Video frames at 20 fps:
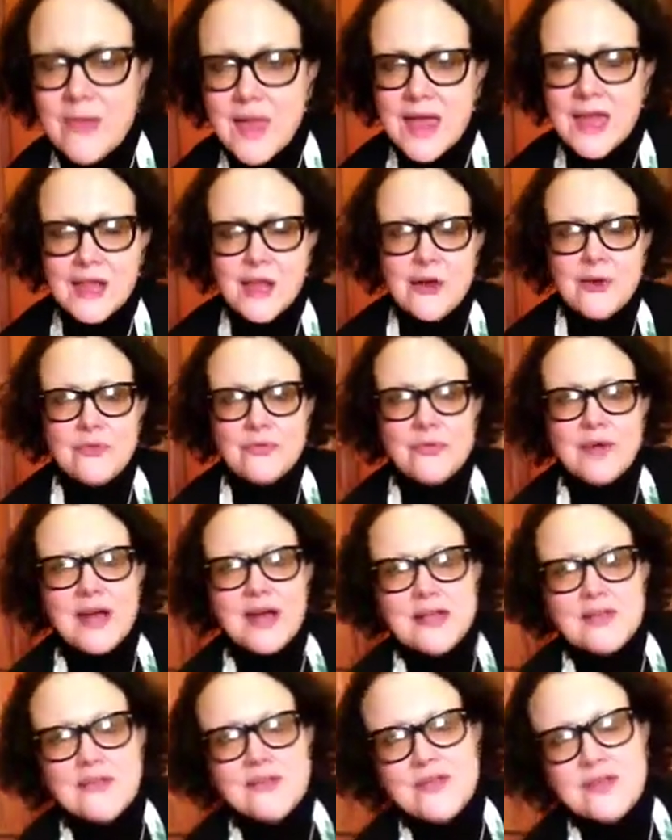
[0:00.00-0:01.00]
Hello
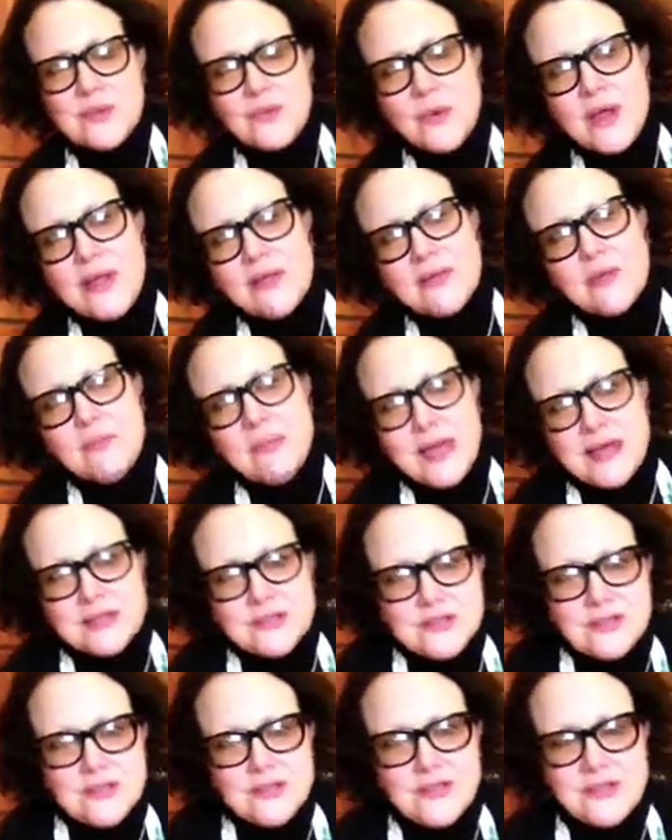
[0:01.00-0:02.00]
friends, and welcome back
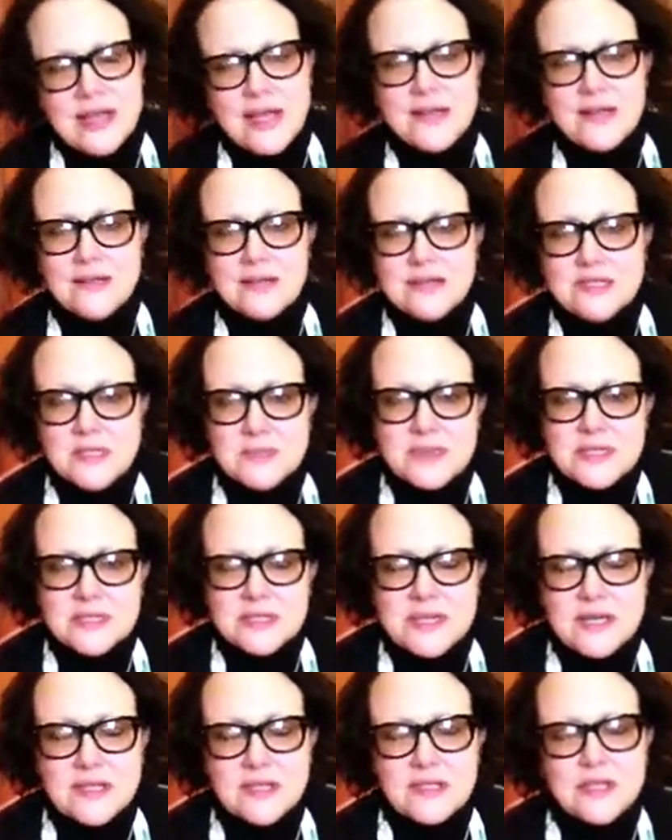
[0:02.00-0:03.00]
to Suzanne
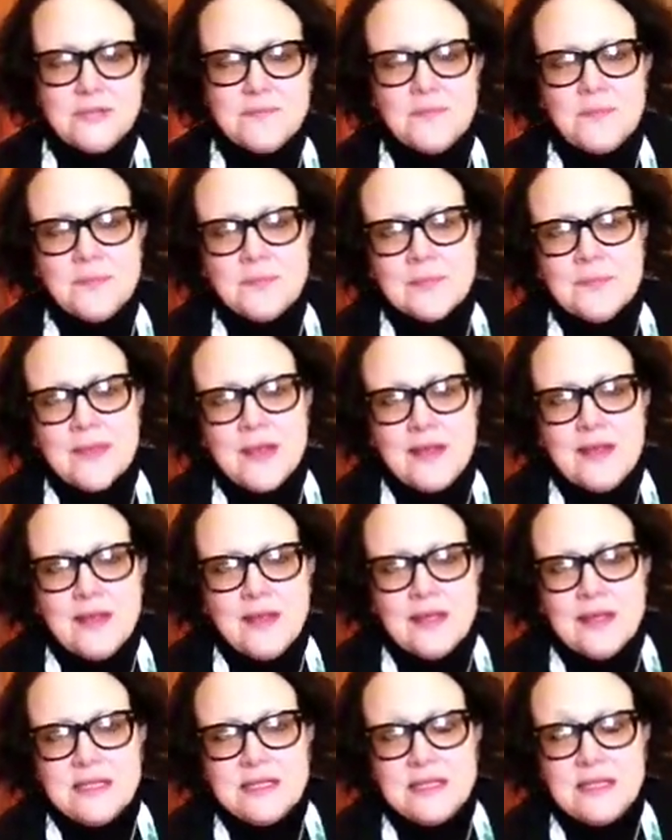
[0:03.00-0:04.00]
Elizabeth's Kitchen.
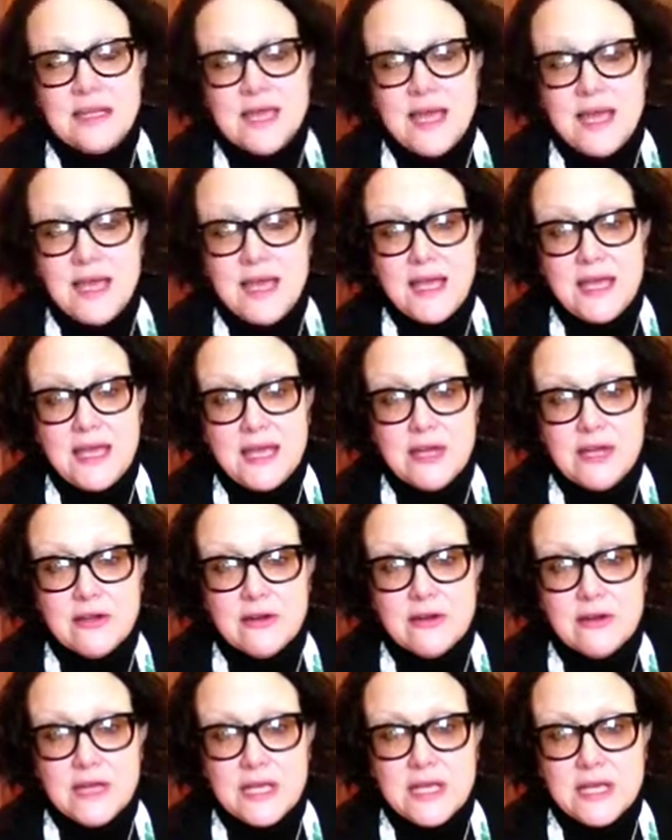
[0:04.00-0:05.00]
Today
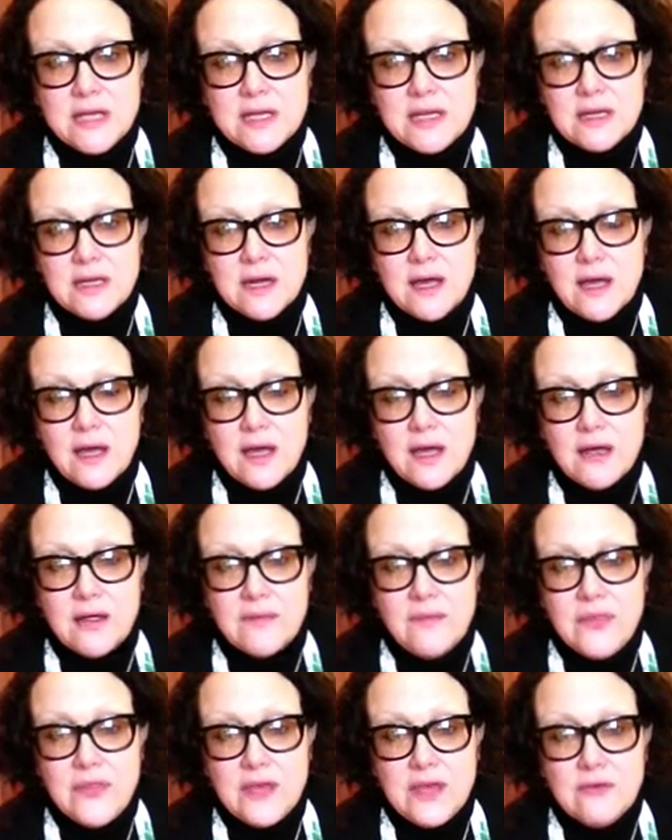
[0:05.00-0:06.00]
here in
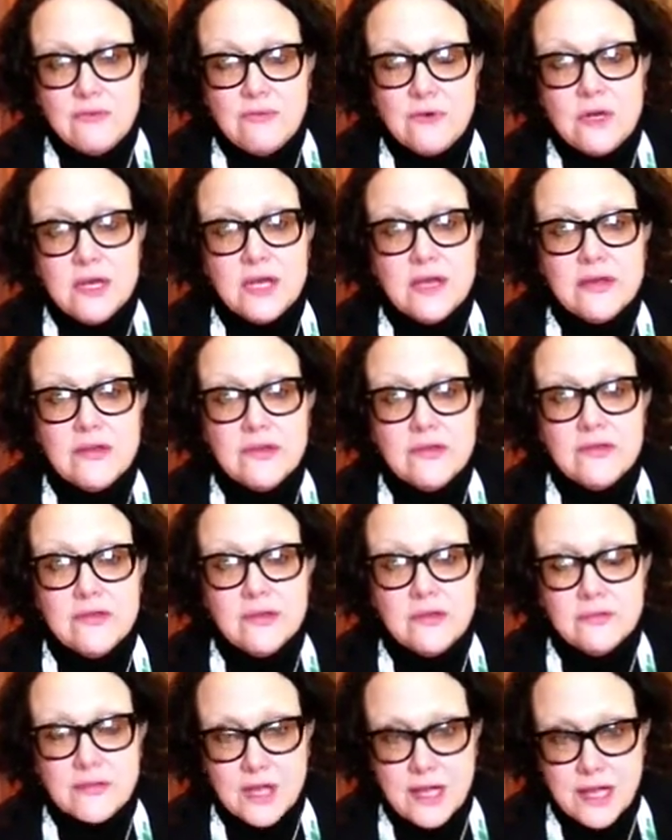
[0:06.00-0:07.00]
the foothills
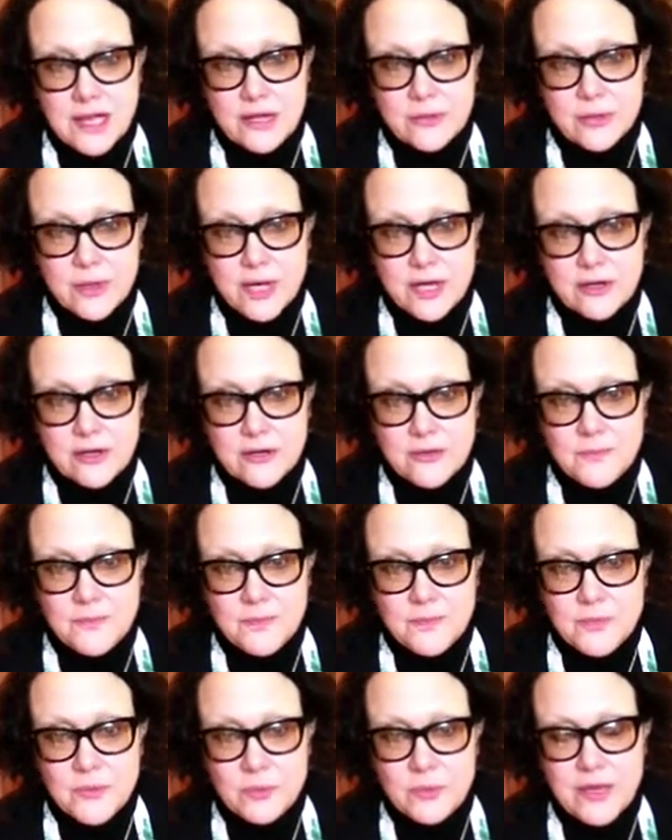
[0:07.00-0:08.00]
of Colorado,
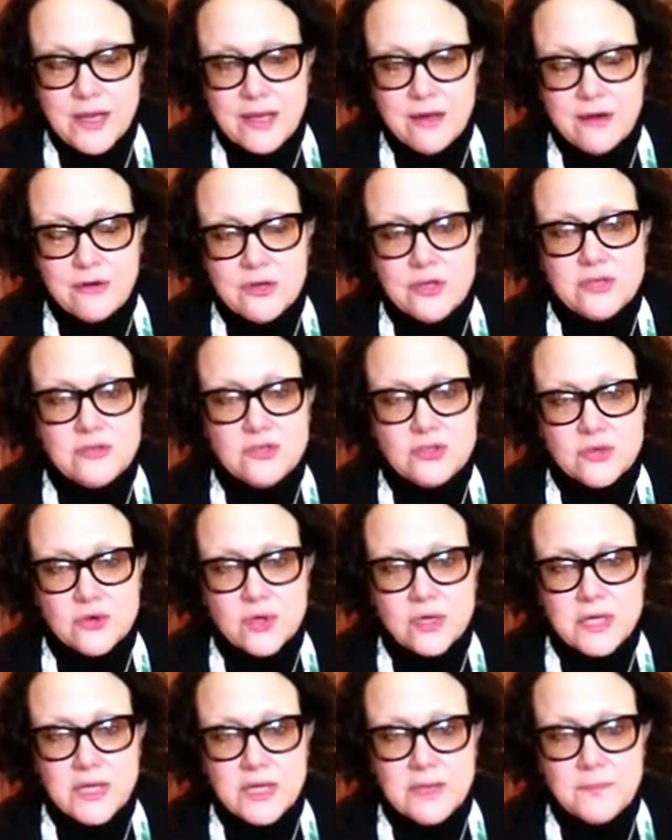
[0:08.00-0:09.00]
we are
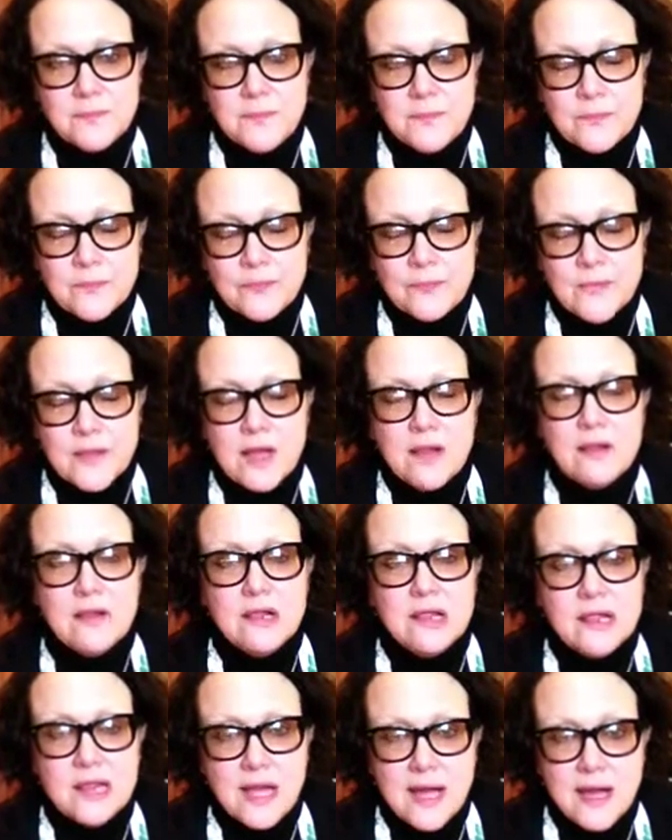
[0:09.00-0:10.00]
enjoying a
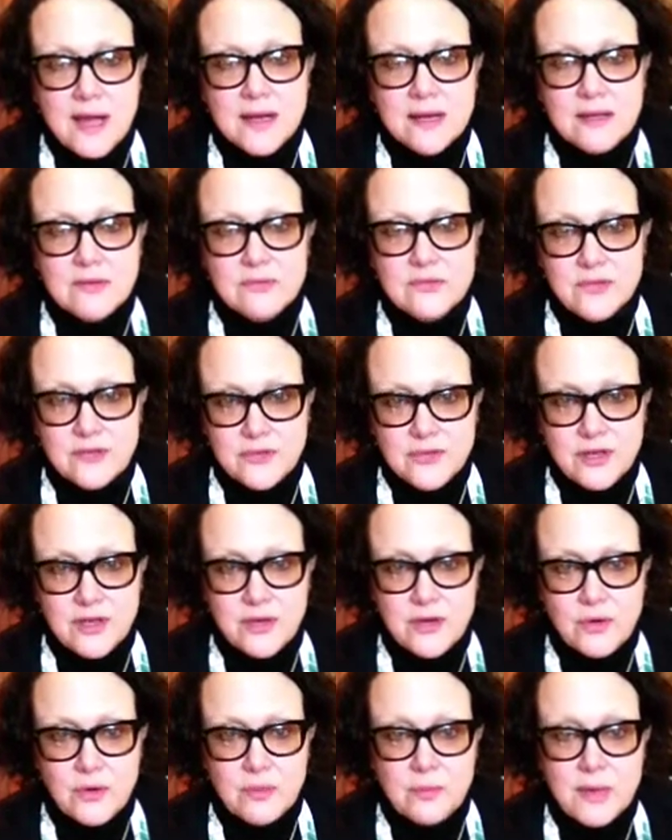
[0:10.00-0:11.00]
lot of
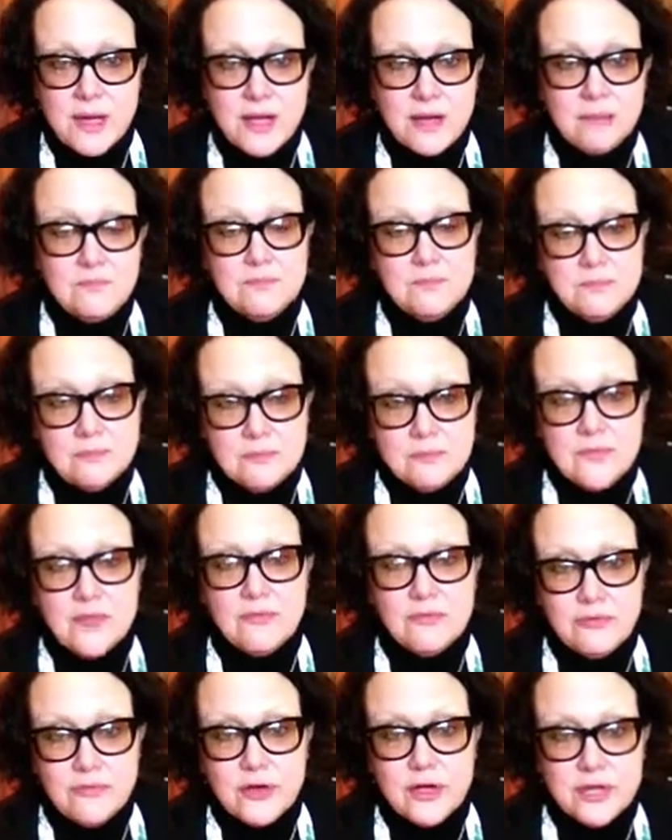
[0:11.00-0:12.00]
snow, about a
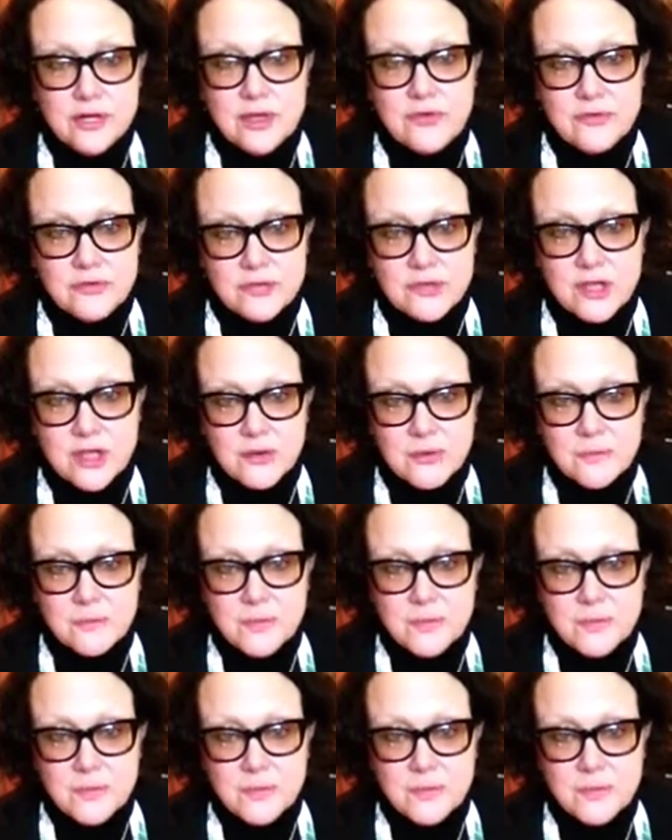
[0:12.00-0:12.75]
foot of snow.